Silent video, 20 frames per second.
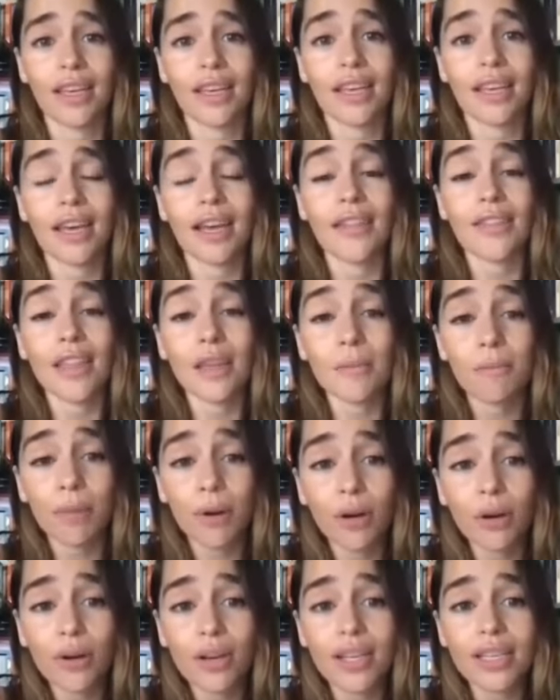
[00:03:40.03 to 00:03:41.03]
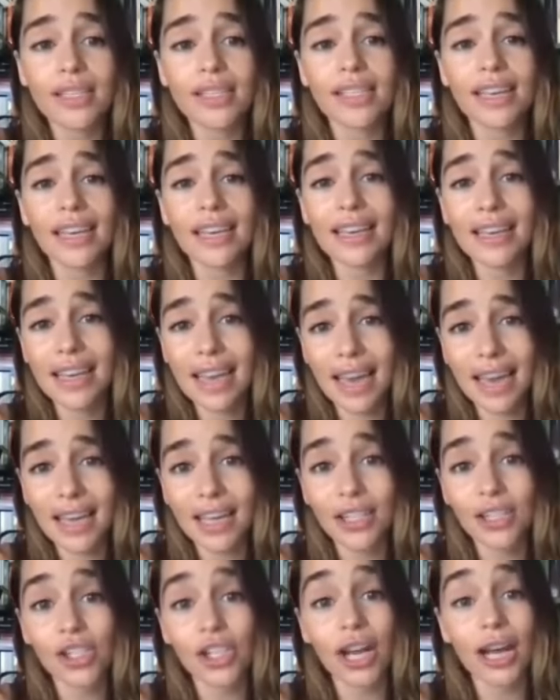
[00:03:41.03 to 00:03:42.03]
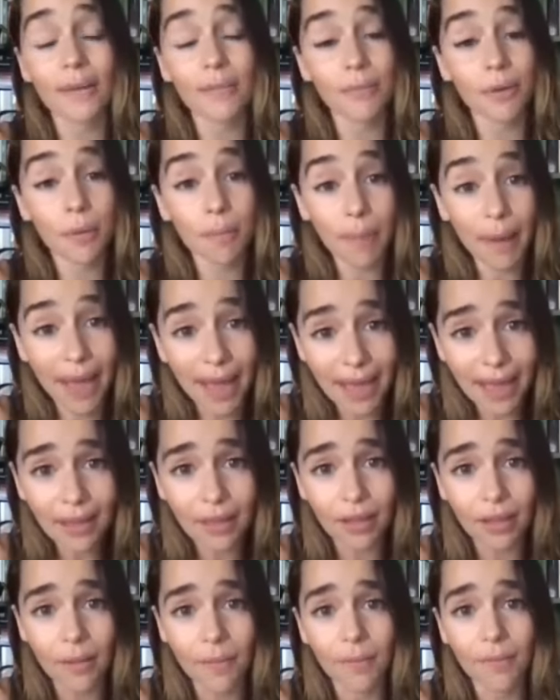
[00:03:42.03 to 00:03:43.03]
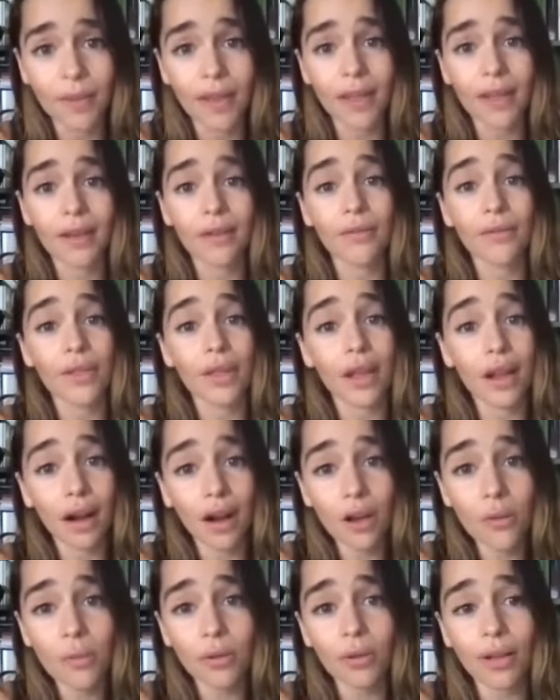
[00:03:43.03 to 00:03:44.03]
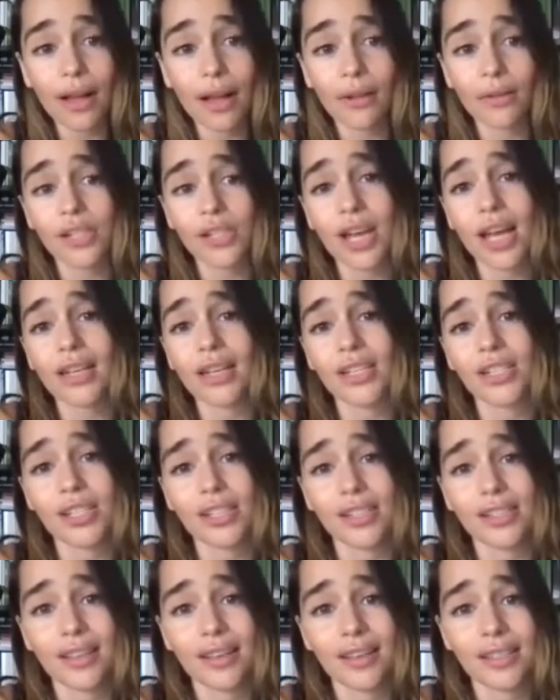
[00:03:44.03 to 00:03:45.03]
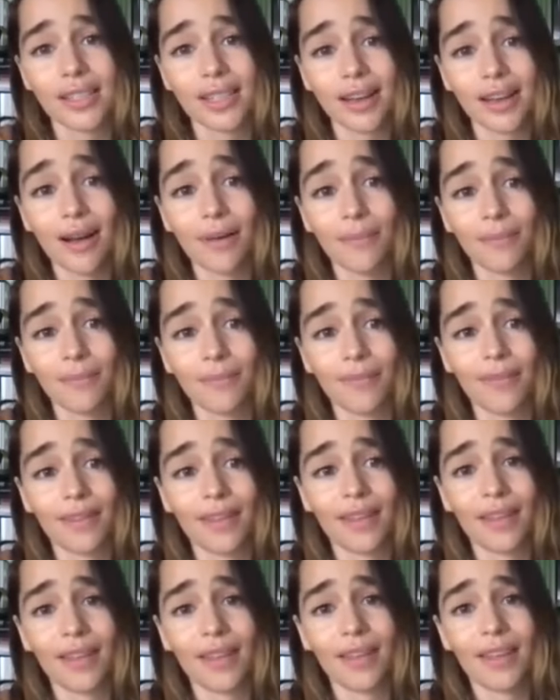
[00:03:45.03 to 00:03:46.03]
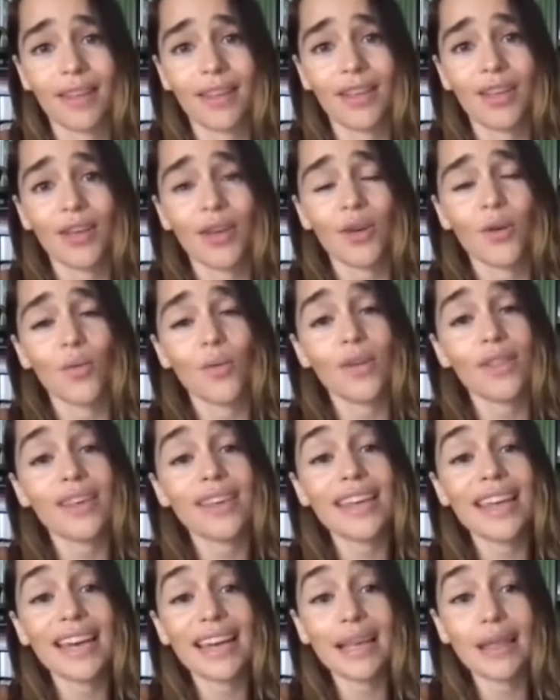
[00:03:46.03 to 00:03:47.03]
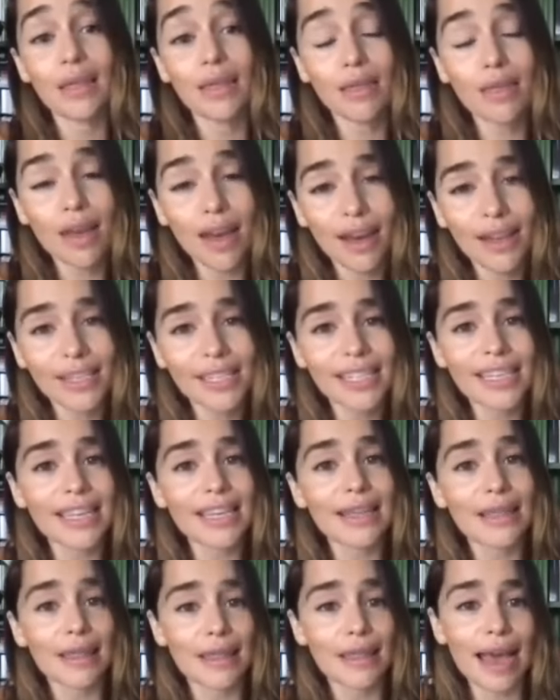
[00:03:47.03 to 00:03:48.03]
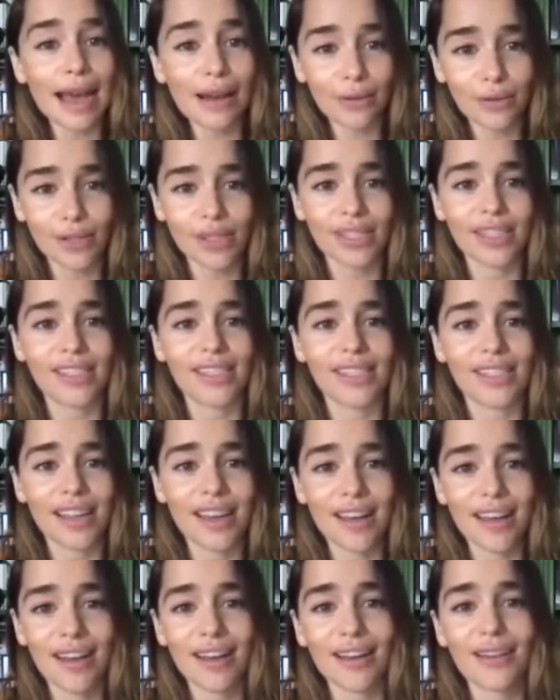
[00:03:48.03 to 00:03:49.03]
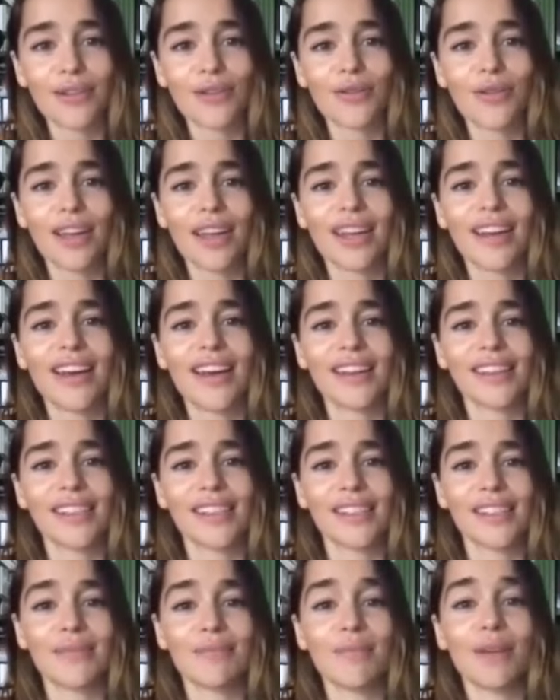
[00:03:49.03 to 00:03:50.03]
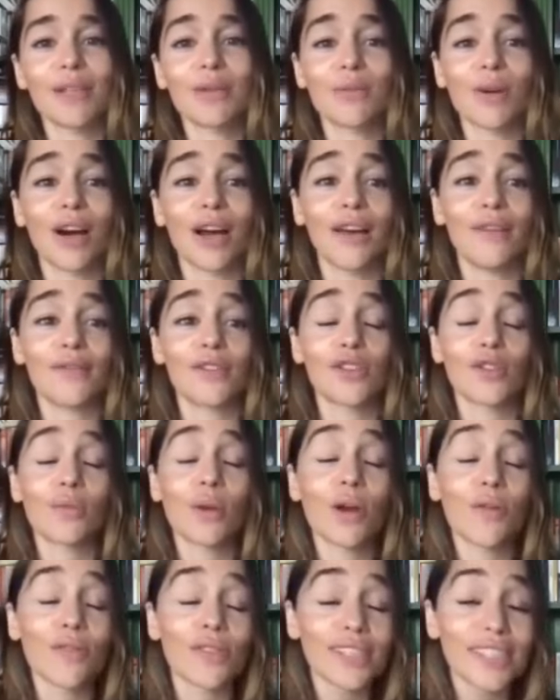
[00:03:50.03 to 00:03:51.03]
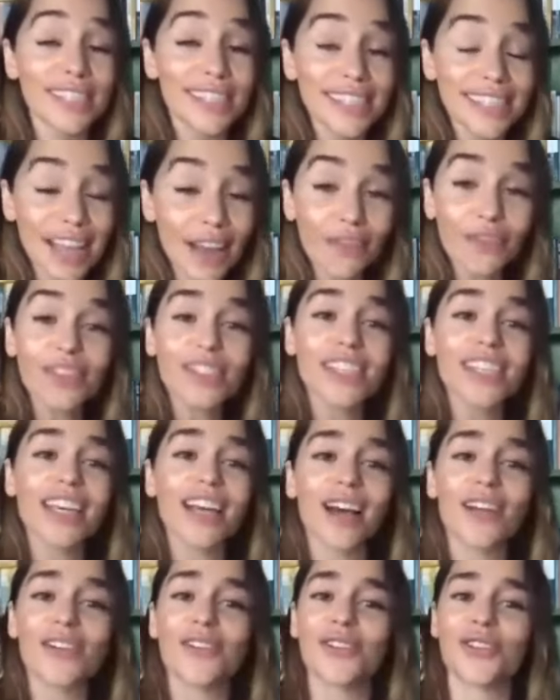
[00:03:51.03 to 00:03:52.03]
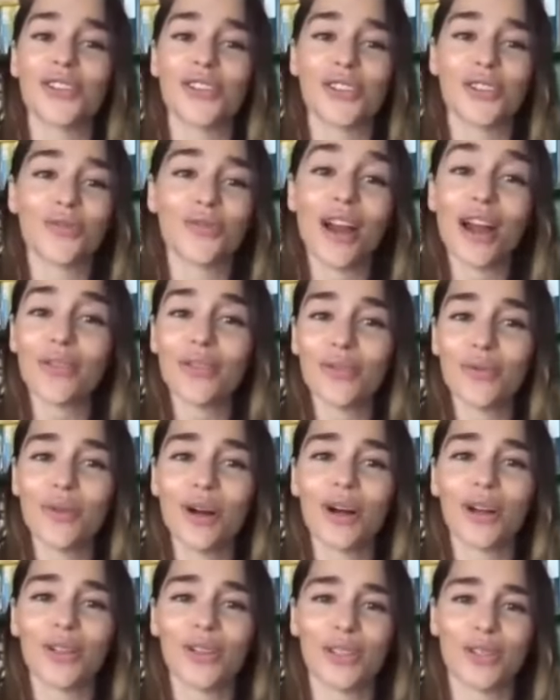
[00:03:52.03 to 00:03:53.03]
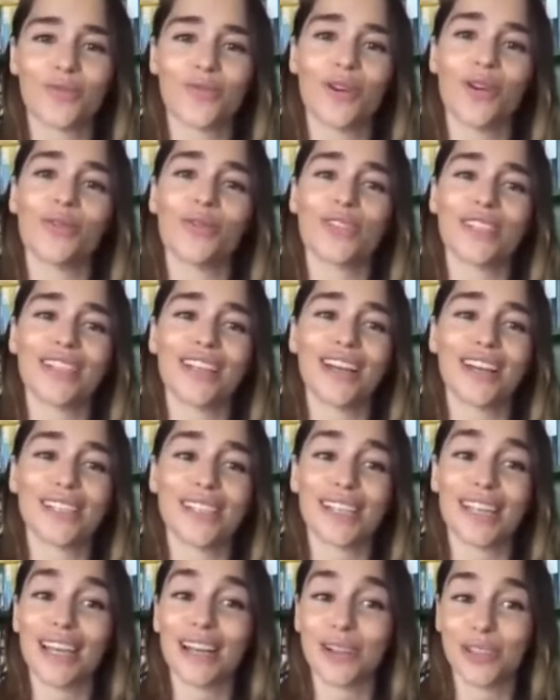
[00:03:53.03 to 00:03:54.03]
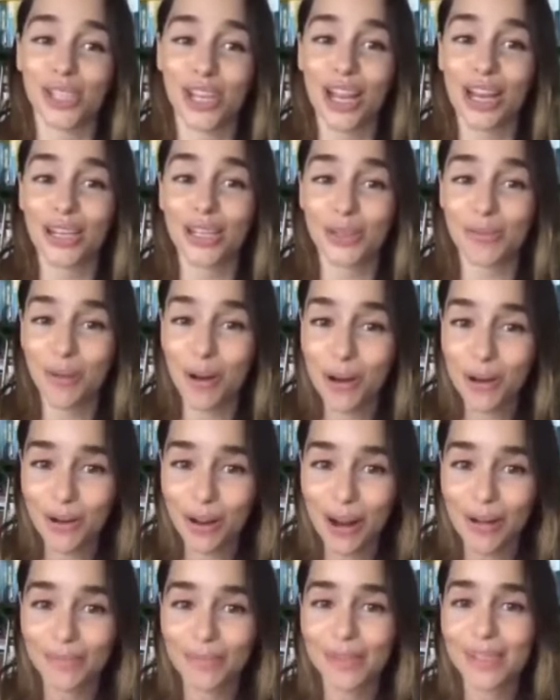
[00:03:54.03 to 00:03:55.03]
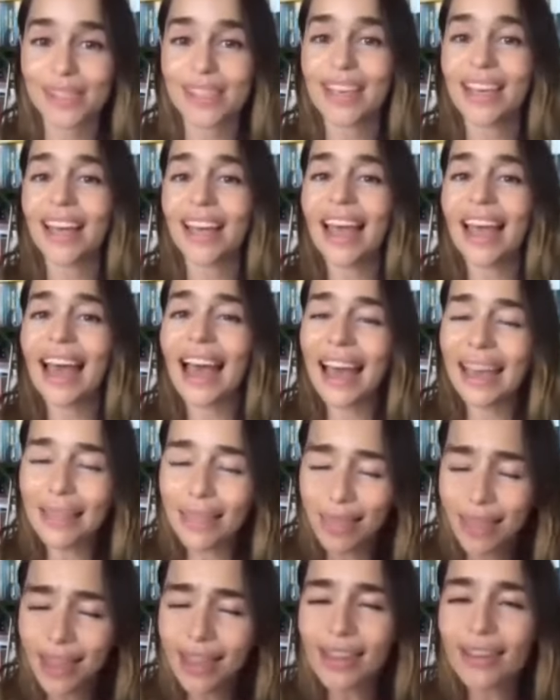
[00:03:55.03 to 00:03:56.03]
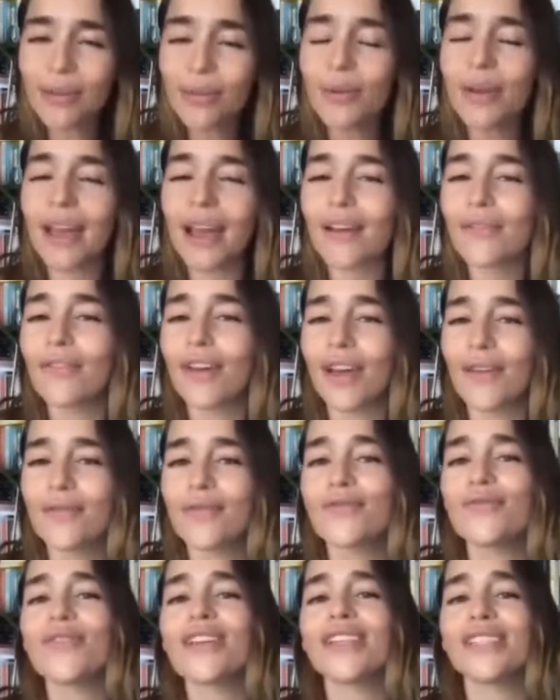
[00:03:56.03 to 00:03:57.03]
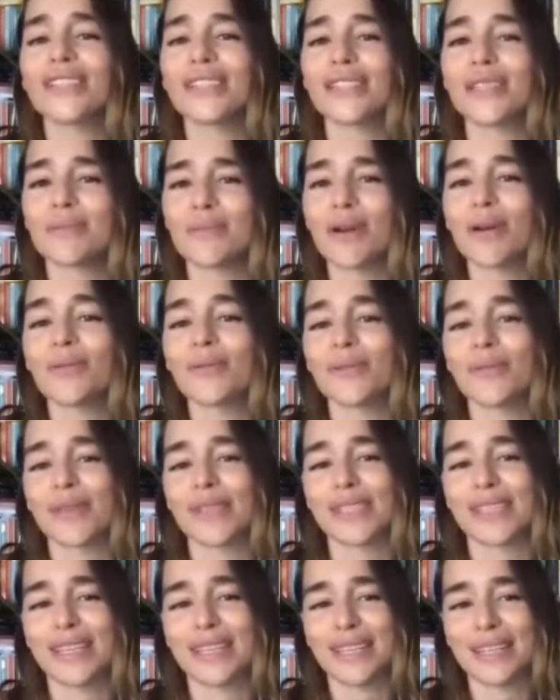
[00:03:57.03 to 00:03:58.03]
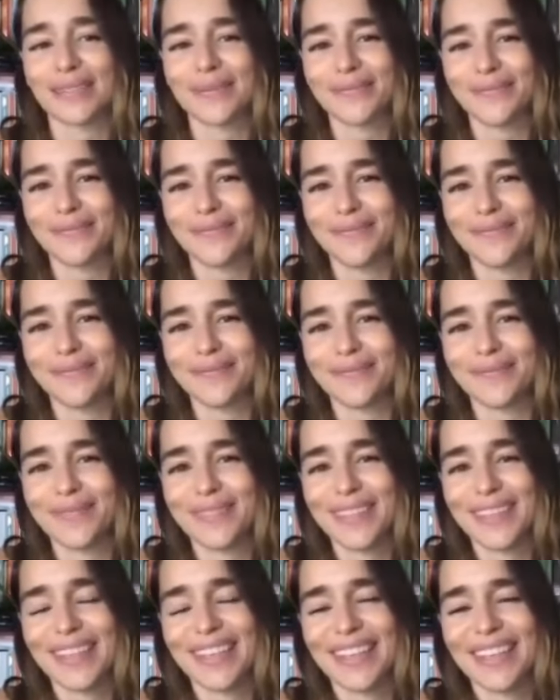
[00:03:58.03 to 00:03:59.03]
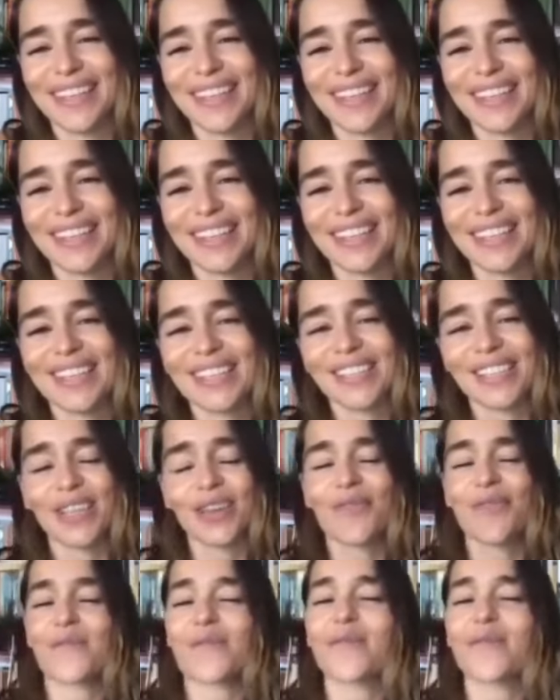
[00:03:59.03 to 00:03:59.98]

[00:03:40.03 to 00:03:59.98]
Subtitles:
and that employers engage and prepare them for the global health challenges that are to come. With nearly 30,000 early career nurses and midwives from over 70 countries around the world enrolled in Nightingale Challenge programs, I think we have every reason to be optimistic. So from the